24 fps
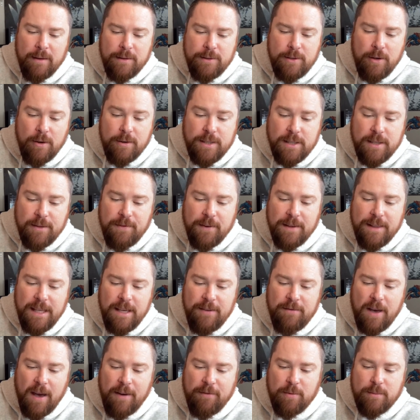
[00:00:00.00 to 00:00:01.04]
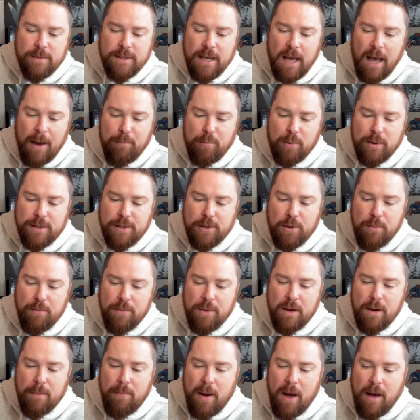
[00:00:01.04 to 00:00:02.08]
Joseph, a Levite from Cyprus, whom
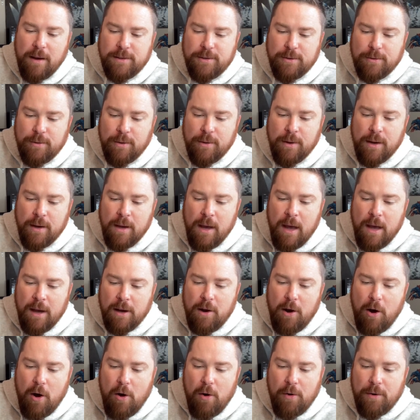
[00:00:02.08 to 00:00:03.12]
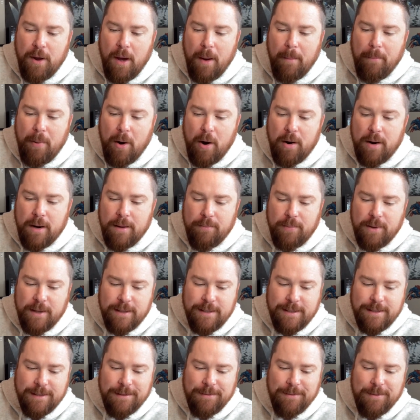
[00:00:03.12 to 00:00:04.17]
the apostle called
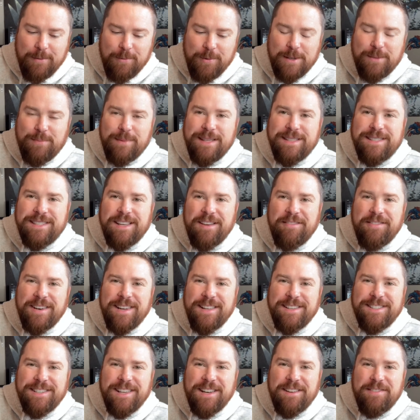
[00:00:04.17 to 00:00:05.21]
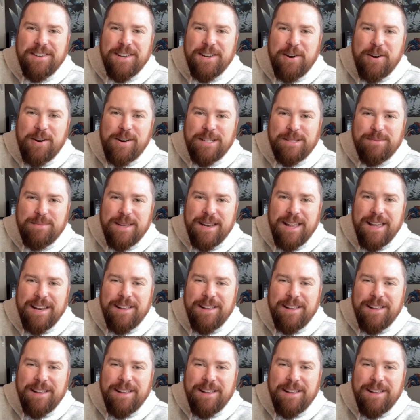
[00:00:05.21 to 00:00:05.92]
Barnabas, which means son of encouragement.